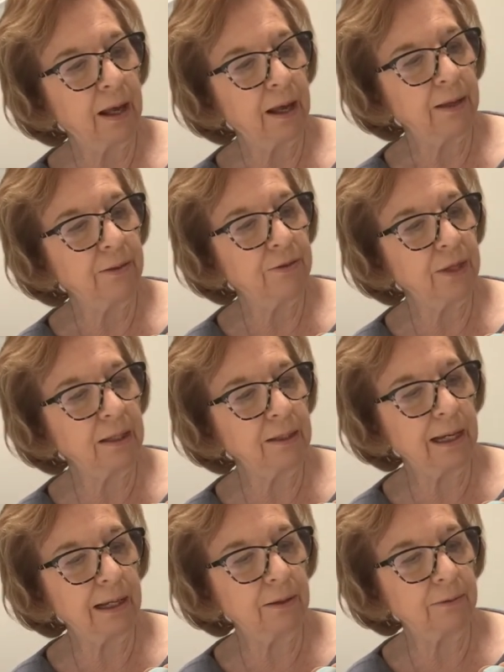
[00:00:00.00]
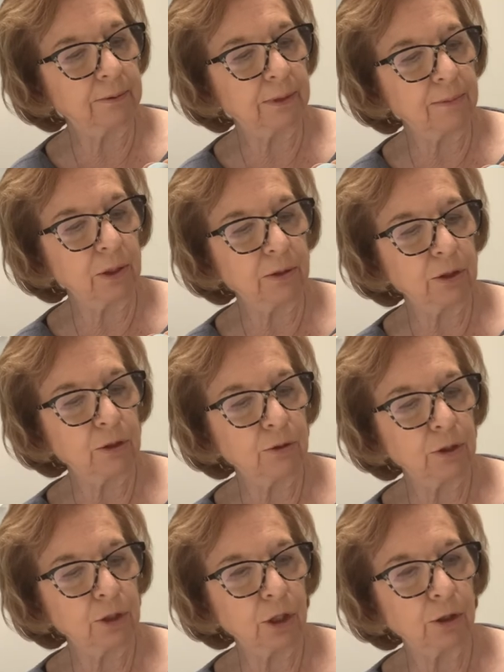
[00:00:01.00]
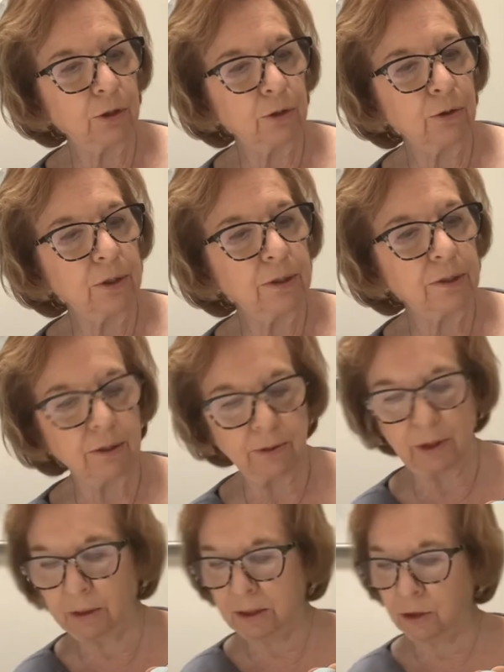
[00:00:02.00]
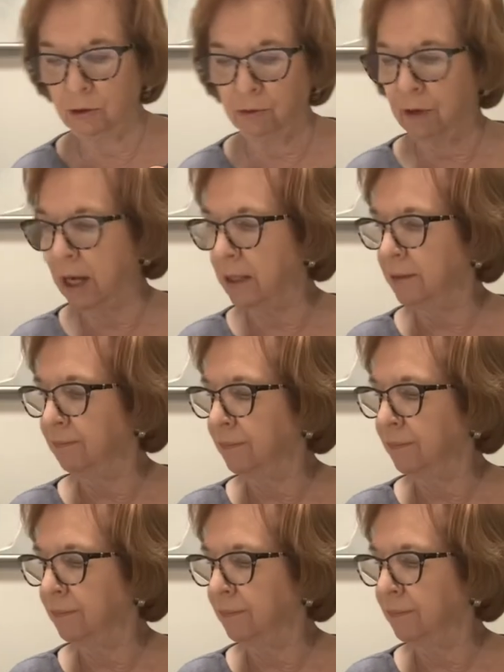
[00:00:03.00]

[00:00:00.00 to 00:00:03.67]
I think now I'm going to do the turquoise. Oh, no, let's do the red.